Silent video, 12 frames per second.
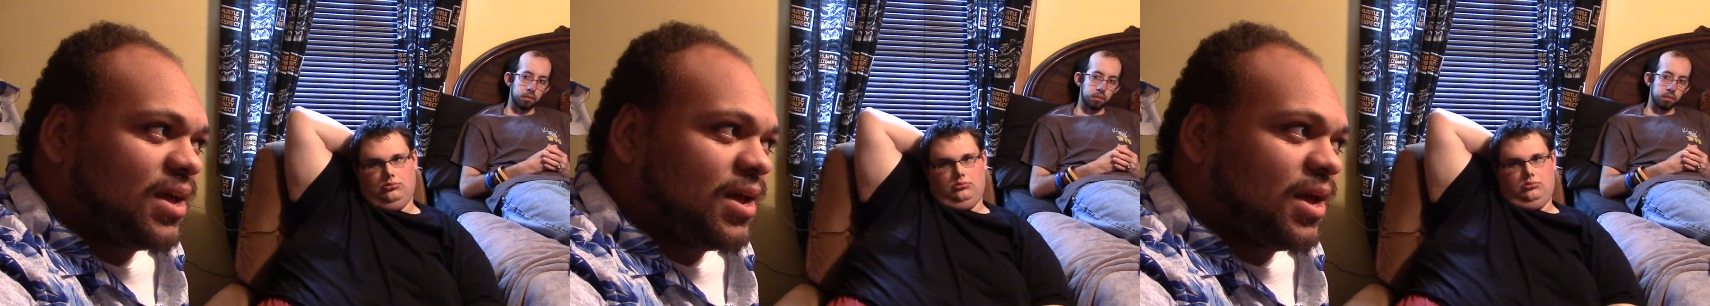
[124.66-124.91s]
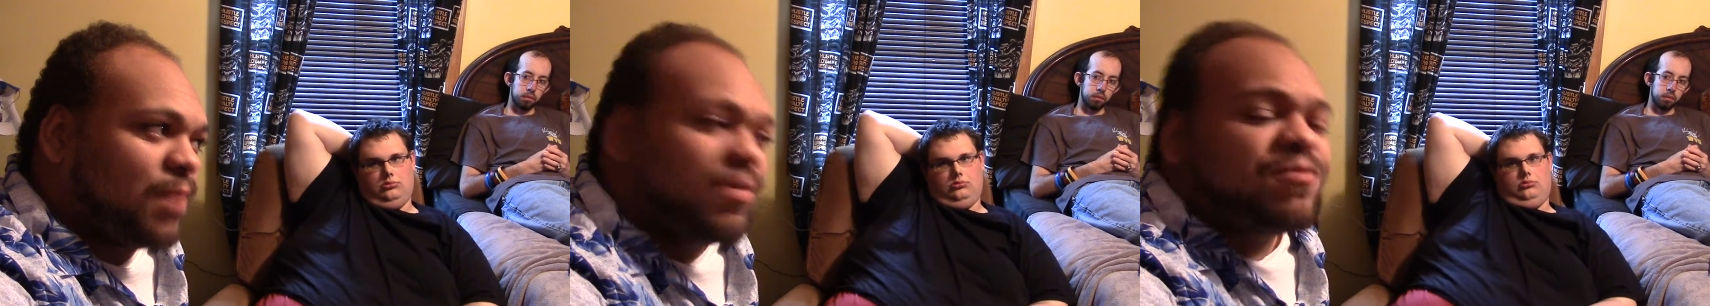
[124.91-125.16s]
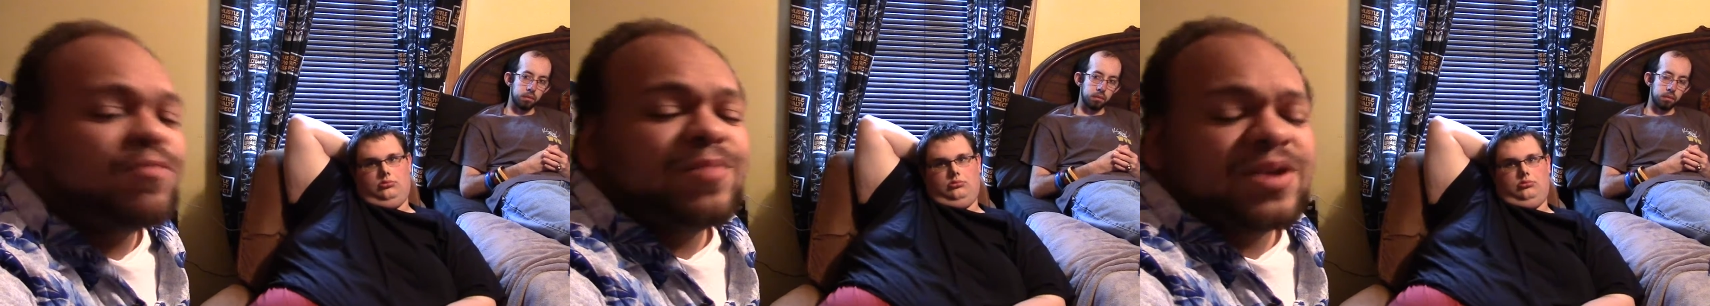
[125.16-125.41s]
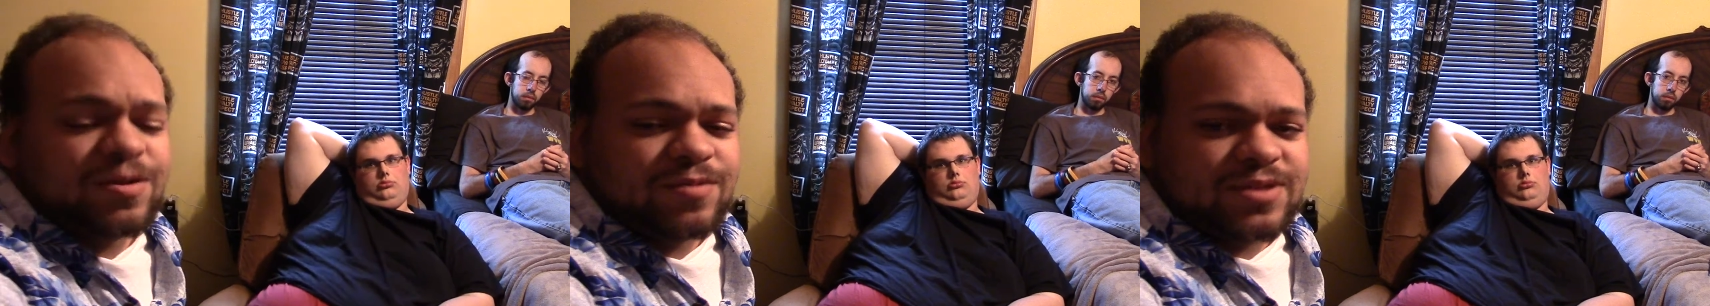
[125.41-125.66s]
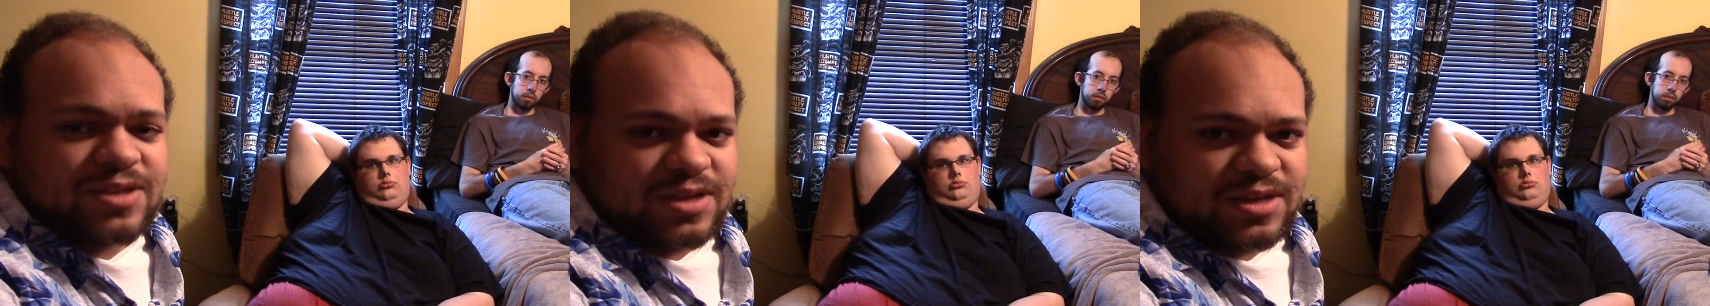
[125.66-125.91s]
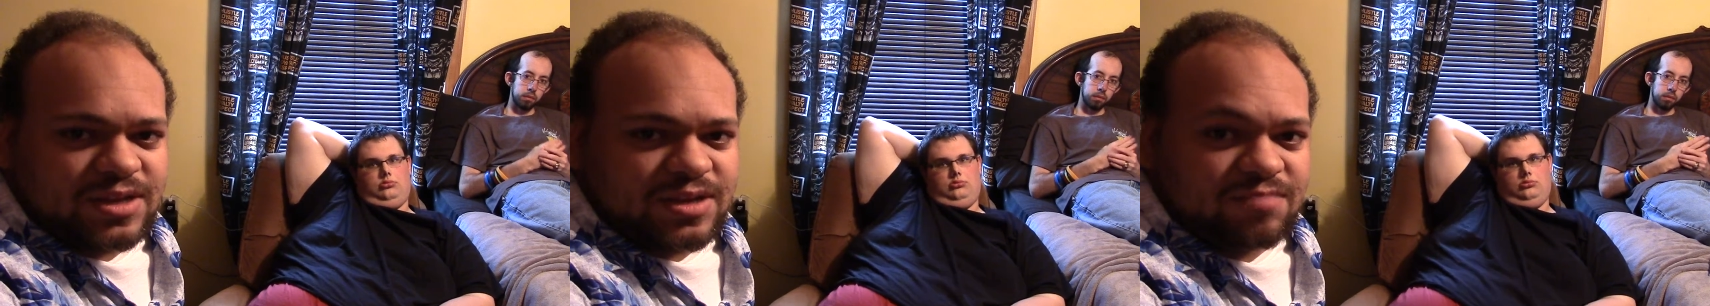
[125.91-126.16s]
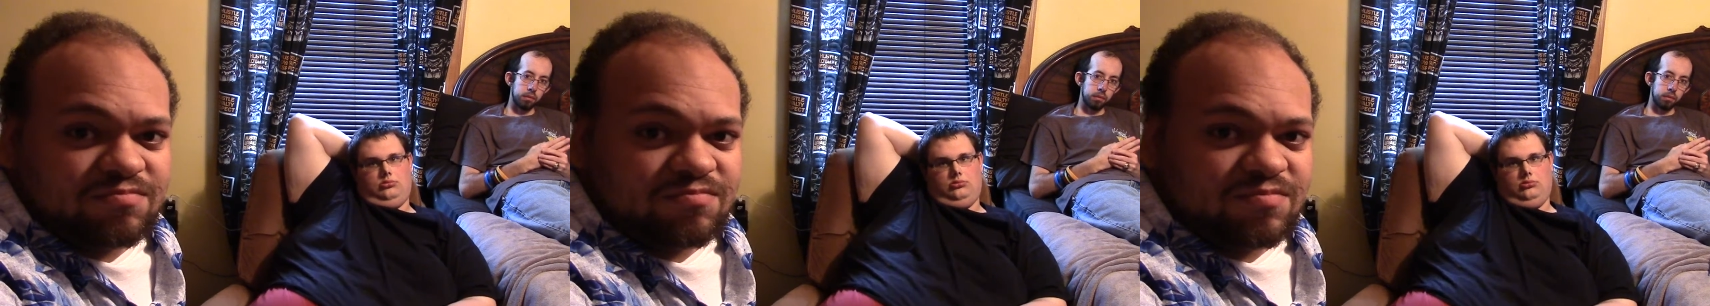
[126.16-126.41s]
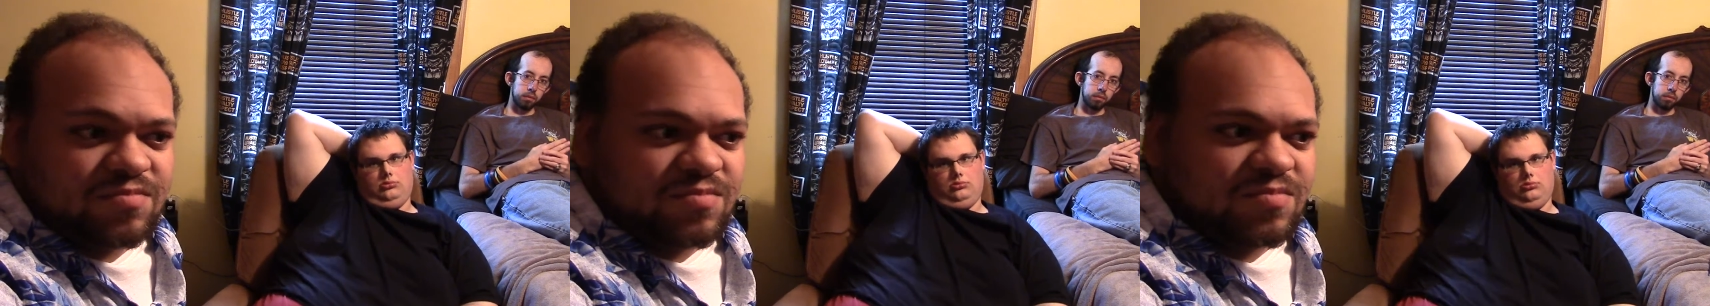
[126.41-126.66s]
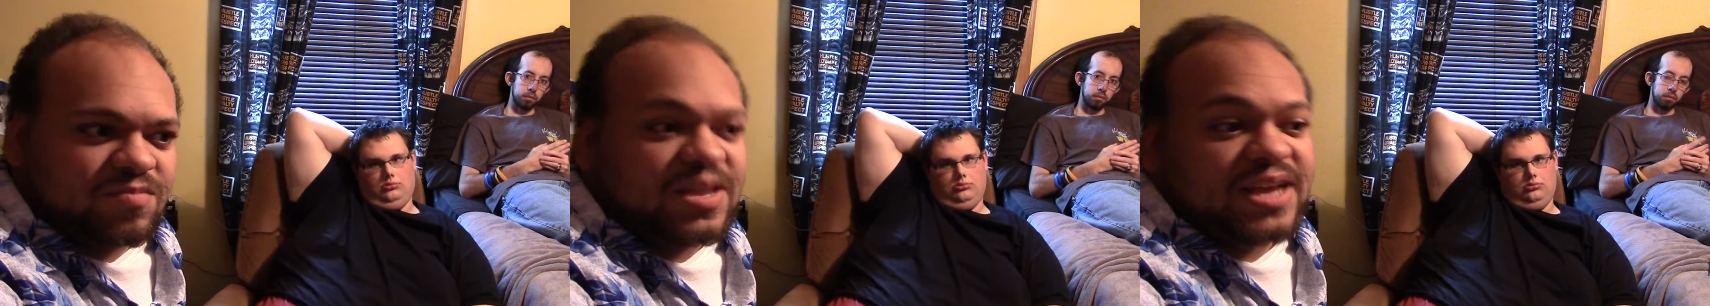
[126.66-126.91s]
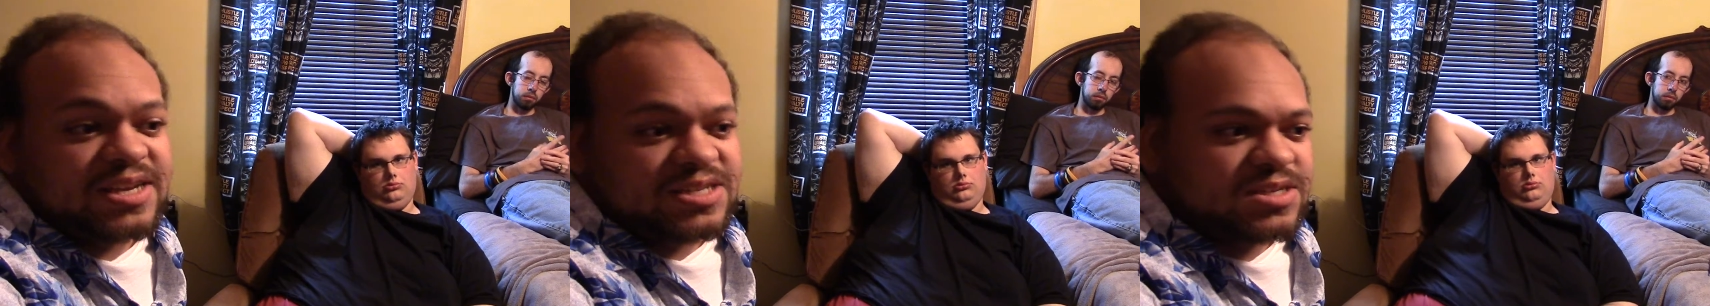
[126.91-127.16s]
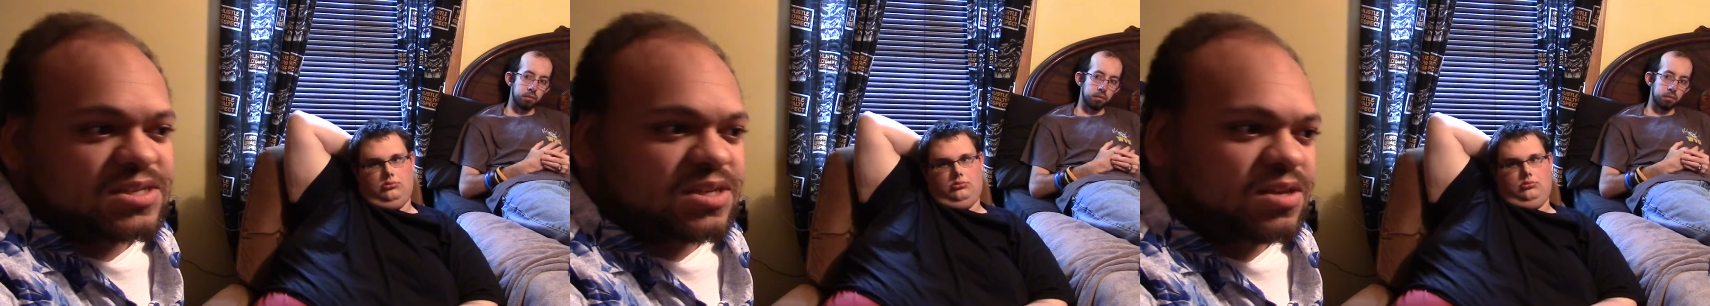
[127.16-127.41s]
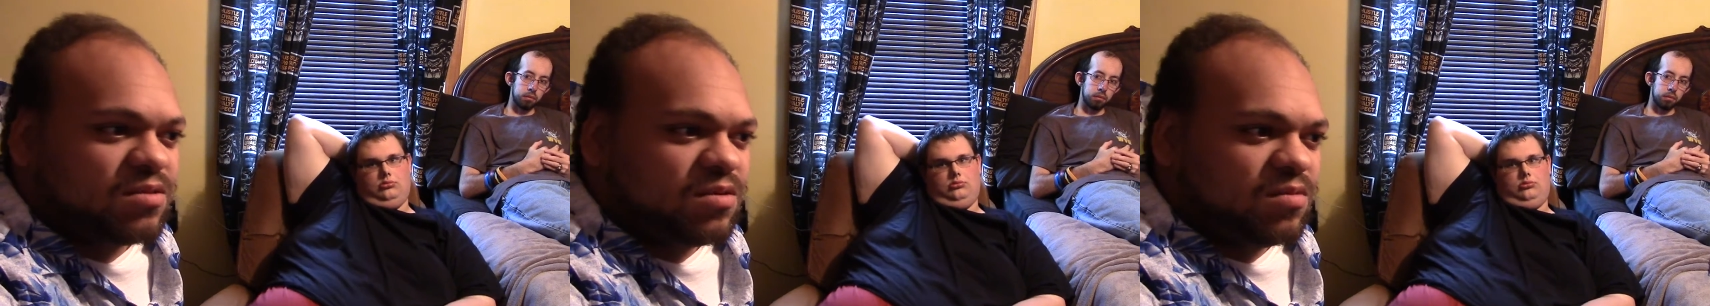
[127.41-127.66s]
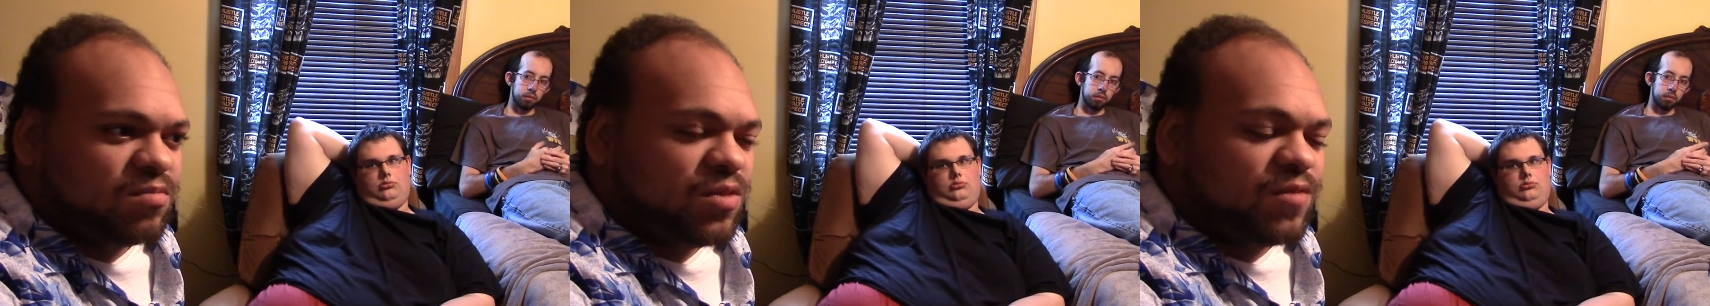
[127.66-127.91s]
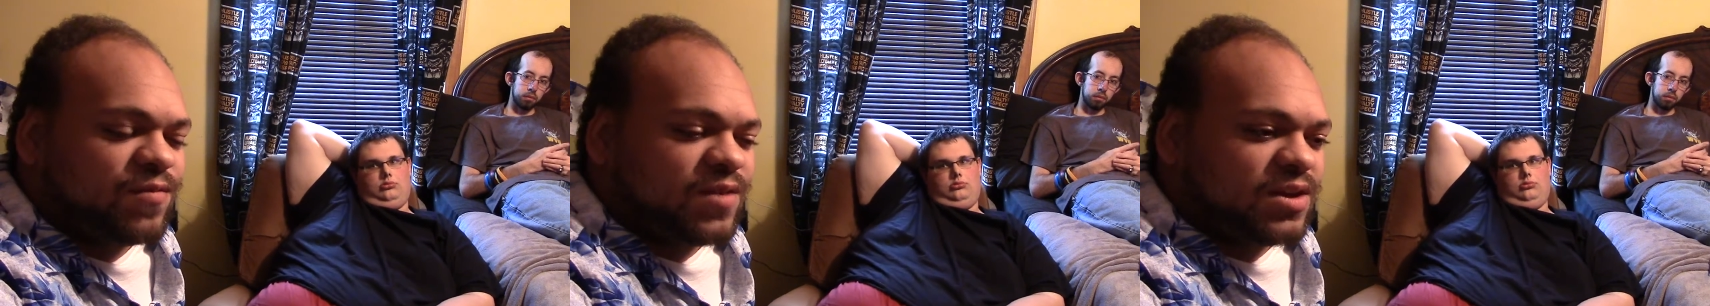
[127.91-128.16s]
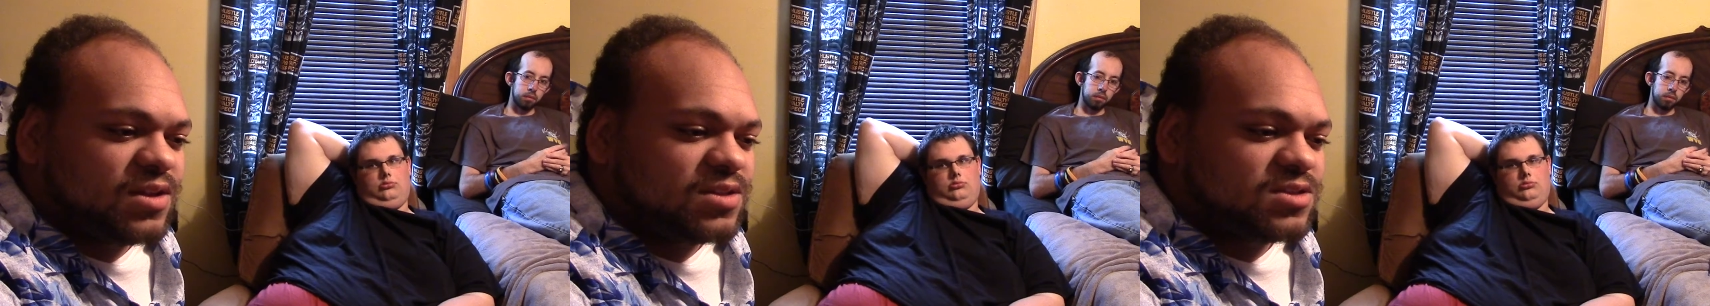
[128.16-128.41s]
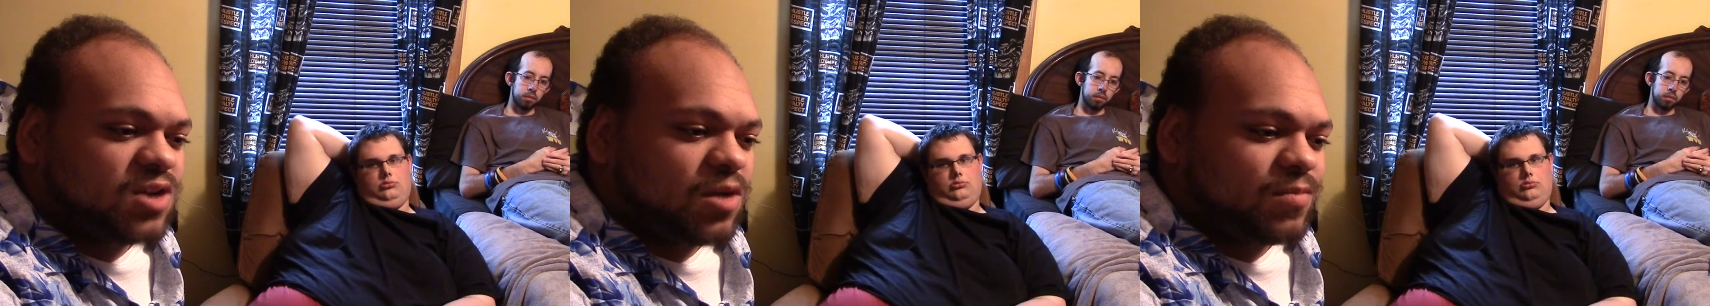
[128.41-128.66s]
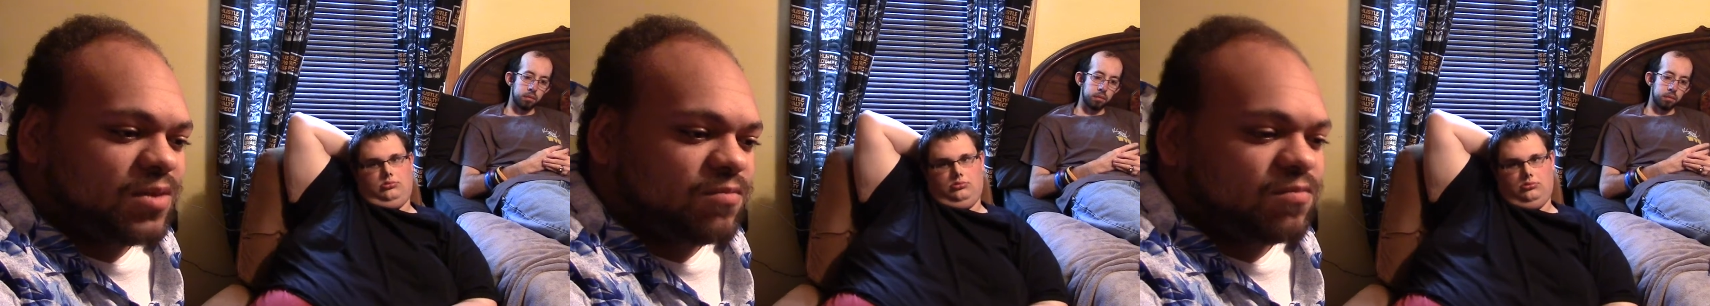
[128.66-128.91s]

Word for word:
Speaker 1: I'm unfamiliar with the next movie installment,